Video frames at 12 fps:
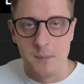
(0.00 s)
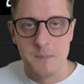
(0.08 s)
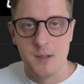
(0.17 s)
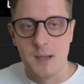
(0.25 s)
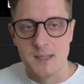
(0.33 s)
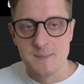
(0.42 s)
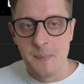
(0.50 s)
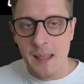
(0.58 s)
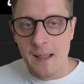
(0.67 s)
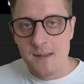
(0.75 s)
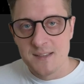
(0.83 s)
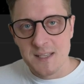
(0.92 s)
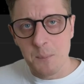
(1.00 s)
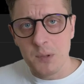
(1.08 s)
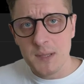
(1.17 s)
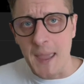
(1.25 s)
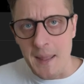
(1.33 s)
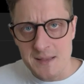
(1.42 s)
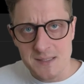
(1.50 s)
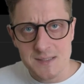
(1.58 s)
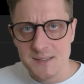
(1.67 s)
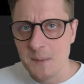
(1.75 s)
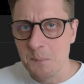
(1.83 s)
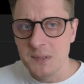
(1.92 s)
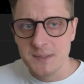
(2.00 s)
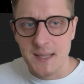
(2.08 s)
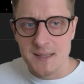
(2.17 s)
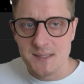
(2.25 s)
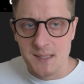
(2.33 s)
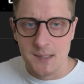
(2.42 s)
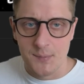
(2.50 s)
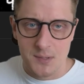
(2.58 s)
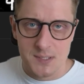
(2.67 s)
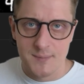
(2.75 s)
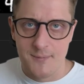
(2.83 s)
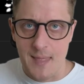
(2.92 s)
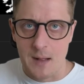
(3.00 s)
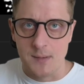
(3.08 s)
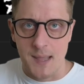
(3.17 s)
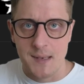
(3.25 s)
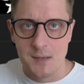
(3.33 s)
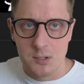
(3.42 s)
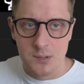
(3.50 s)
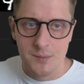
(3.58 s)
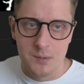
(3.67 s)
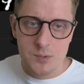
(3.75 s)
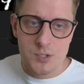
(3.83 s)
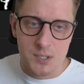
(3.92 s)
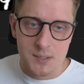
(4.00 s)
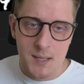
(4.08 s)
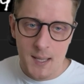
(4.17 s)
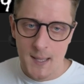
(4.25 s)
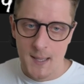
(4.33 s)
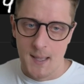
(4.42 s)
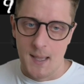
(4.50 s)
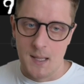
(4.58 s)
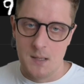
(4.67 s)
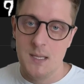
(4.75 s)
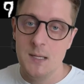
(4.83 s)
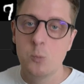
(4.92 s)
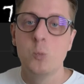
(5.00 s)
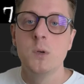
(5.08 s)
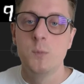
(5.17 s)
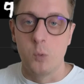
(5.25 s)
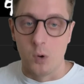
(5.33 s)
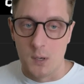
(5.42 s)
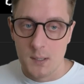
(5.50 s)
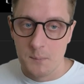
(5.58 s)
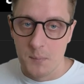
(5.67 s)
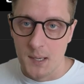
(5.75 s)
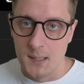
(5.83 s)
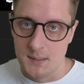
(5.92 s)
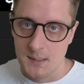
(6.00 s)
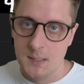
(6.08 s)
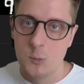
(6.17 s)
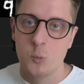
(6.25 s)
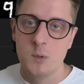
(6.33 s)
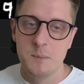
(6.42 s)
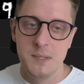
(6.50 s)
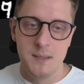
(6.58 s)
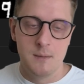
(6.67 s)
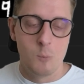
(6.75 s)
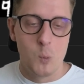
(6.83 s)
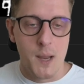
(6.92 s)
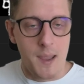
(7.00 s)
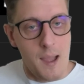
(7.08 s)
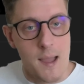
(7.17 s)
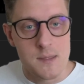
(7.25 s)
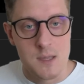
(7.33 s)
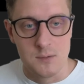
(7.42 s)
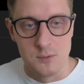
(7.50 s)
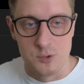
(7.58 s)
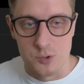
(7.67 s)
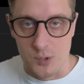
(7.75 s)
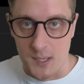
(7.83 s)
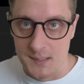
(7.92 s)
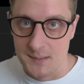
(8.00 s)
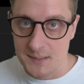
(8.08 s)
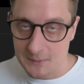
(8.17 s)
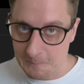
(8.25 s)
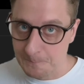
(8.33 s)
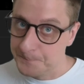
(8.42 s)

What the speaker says: because simple GANs is simple dense networks without any convolution, and it would work, but it would be way harder to train this.